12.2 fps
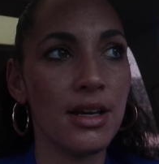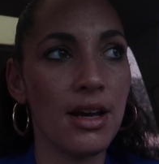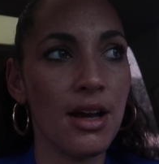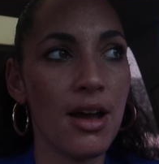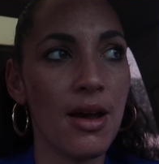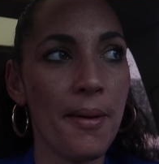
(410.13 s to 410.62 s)

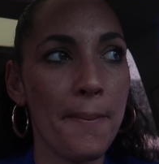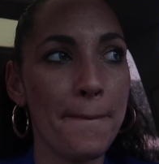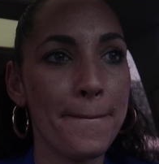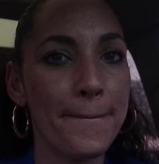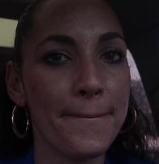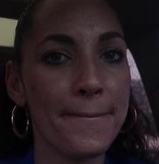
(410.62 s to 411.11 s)

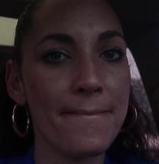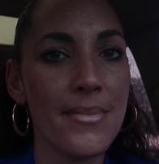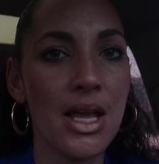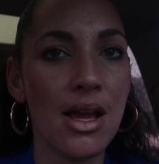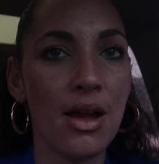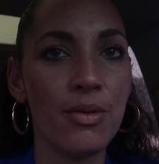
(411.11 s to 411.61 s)
um,
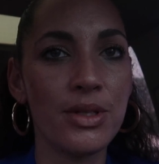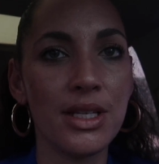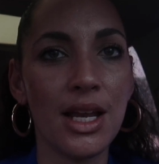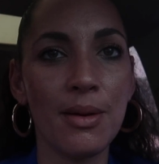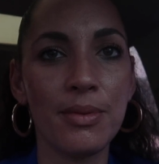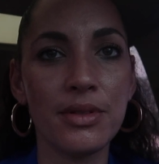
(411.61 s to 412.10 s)
I
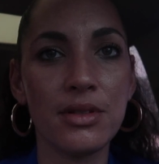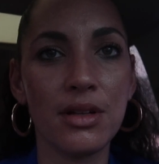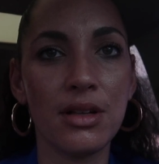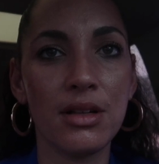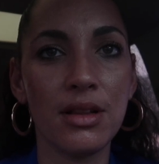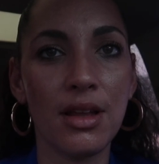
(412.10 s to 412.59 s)
wasn't able
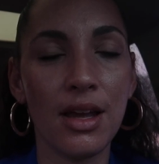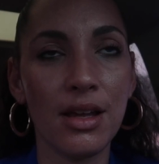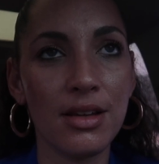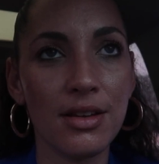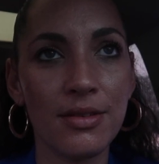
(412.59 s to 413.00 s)
to like